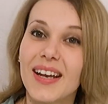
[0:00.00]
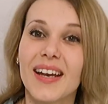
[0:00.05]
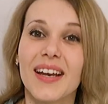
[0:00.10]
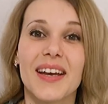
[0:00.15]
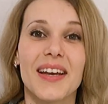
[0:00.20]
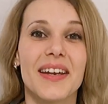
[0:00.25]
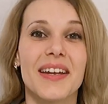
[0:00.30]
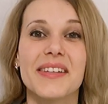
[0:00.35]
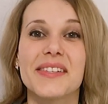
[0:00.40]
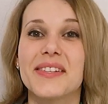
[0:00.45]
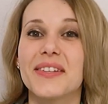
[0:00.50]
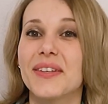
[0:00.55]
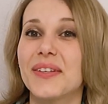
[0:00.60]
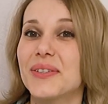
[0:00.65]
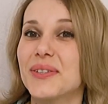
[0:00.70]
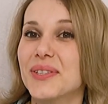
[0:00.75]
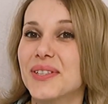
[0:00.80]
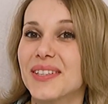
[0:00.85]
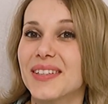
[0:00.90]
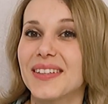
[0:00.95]
And as
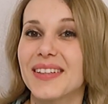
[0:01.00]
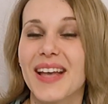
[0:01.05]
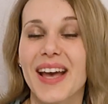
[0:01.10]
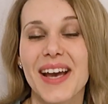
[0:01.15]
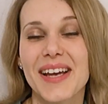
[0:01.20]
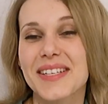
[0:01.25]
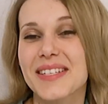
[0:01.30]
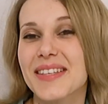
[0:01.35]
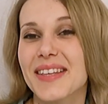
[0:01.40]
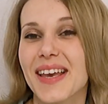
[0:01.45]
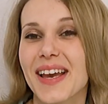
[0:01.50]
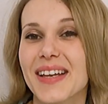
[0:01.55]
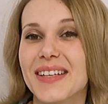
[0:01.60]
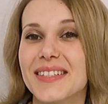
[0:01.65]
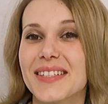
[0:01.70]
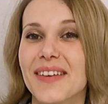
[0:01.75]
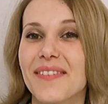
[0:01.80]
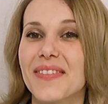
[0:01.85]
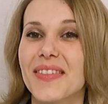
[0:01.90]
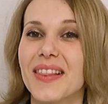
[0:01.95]
usual, at the
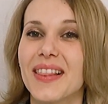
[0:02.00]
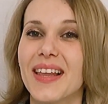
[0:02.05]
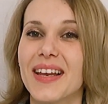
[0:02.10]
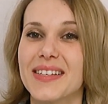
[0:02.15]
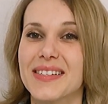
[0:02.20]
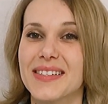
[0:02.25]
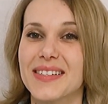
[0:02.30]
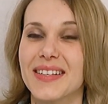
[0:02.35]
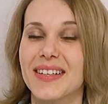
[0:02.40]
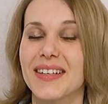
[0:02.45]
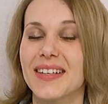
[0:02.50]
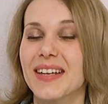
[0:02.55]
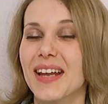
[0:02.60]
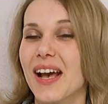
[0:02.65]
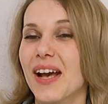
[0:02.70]
end of the lesson,